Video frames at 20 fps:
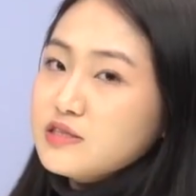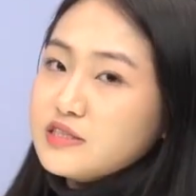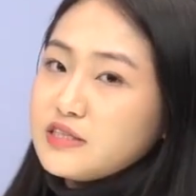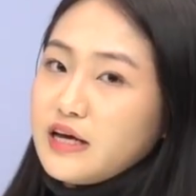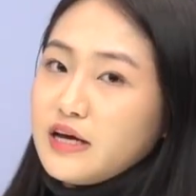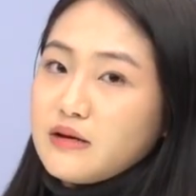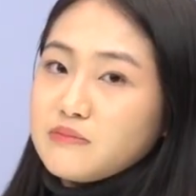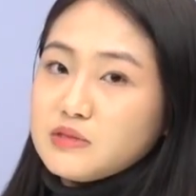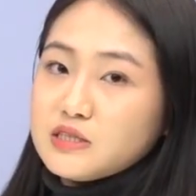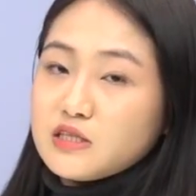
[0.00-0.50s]

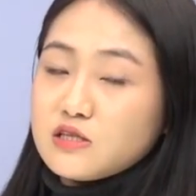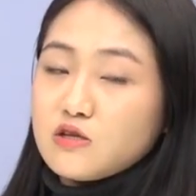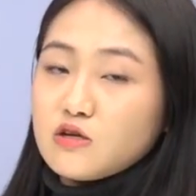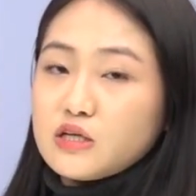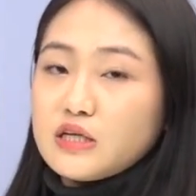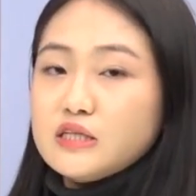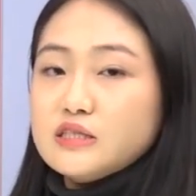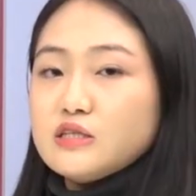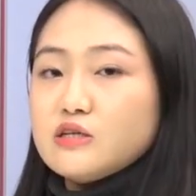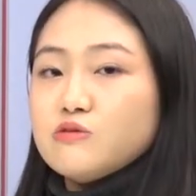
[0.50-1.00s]
Sam is
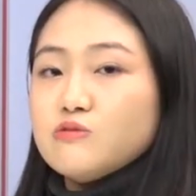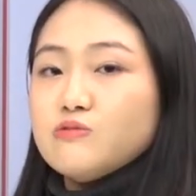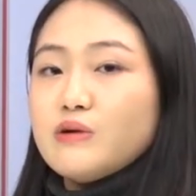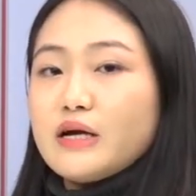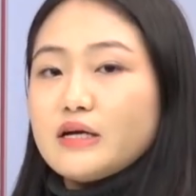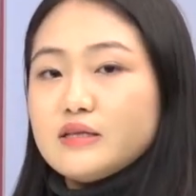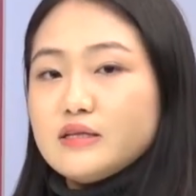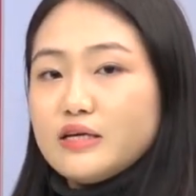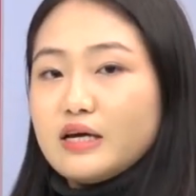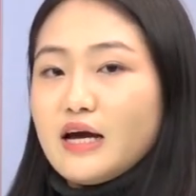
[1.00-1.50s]
looking
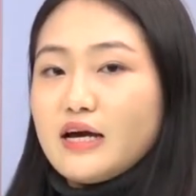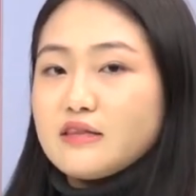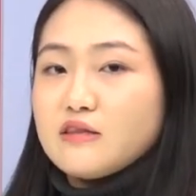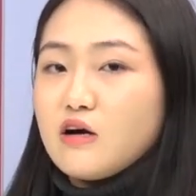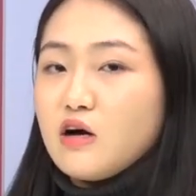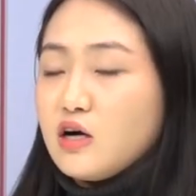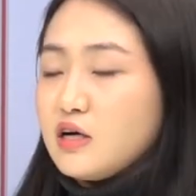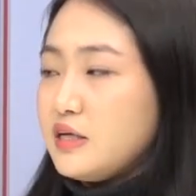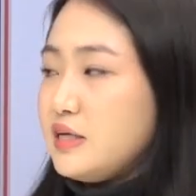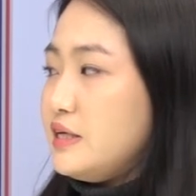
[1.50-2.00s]
directly at the
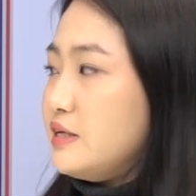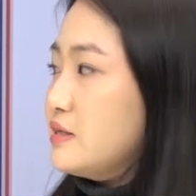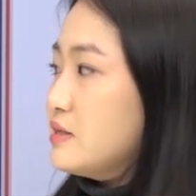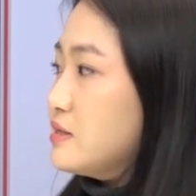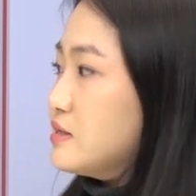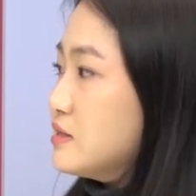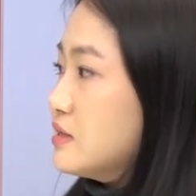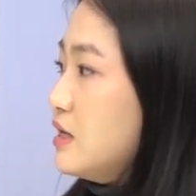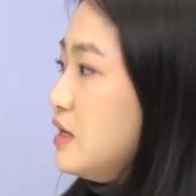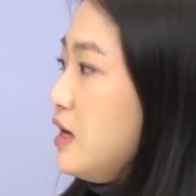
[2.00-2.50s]

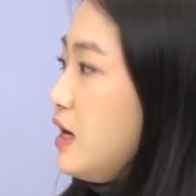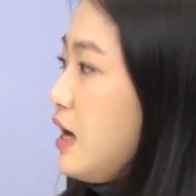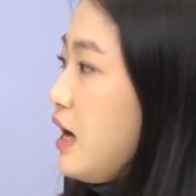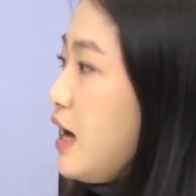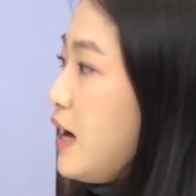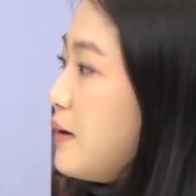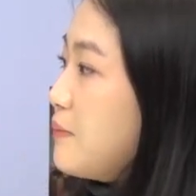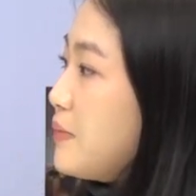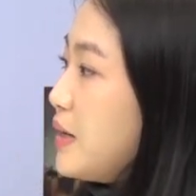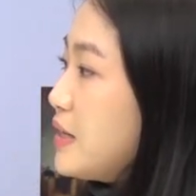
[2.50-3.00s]
audience.
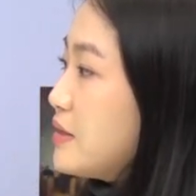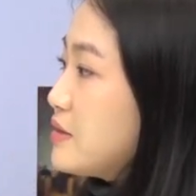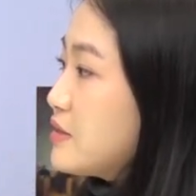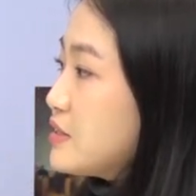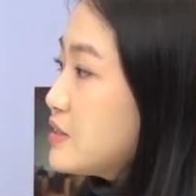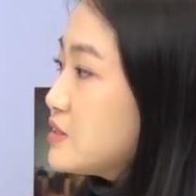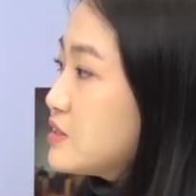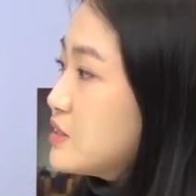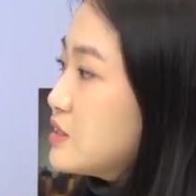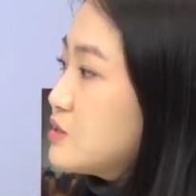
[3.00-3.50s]
And
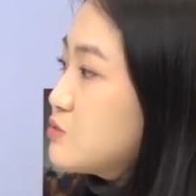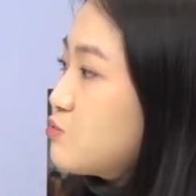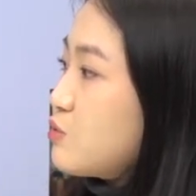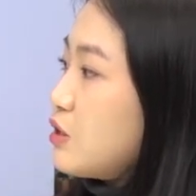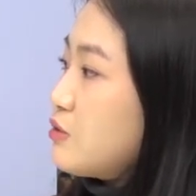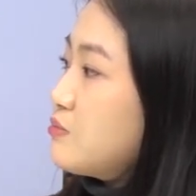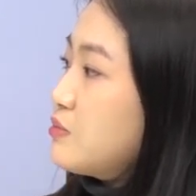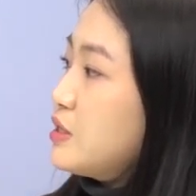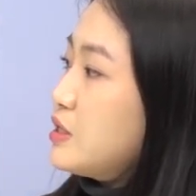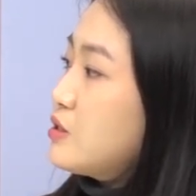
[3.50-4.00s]
this is
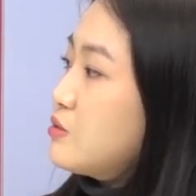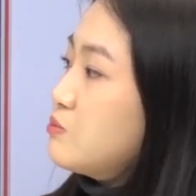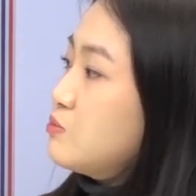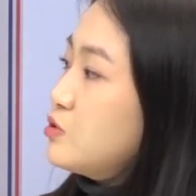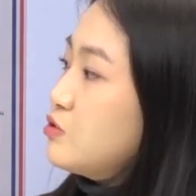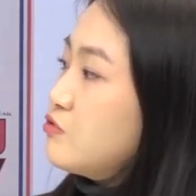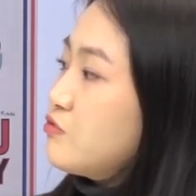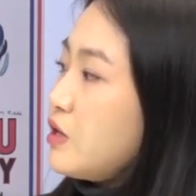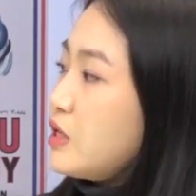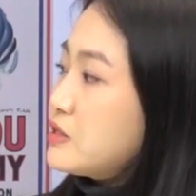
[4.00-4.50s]
where we
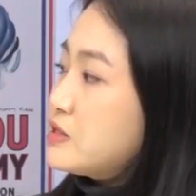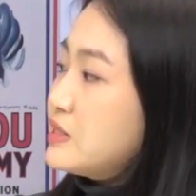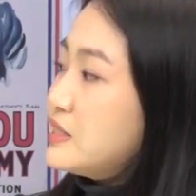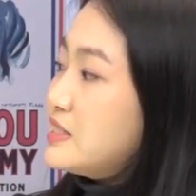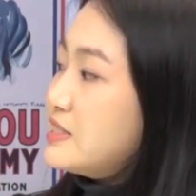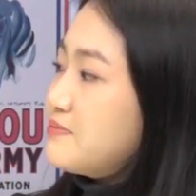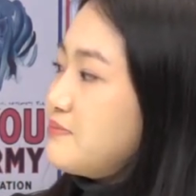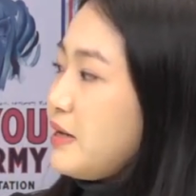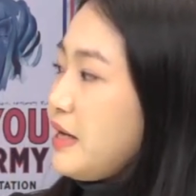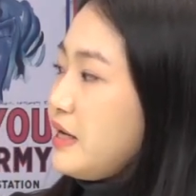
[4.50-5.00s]
move on to
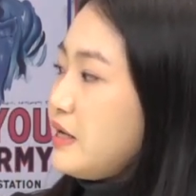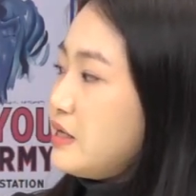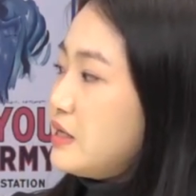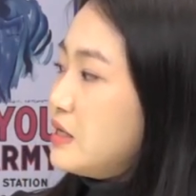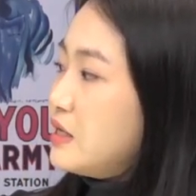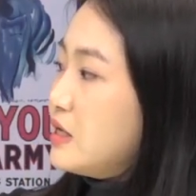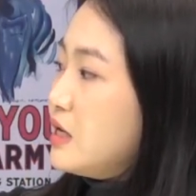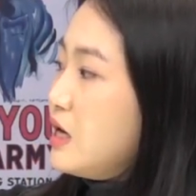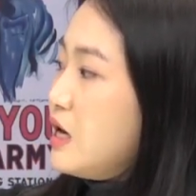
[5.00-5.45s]
demand.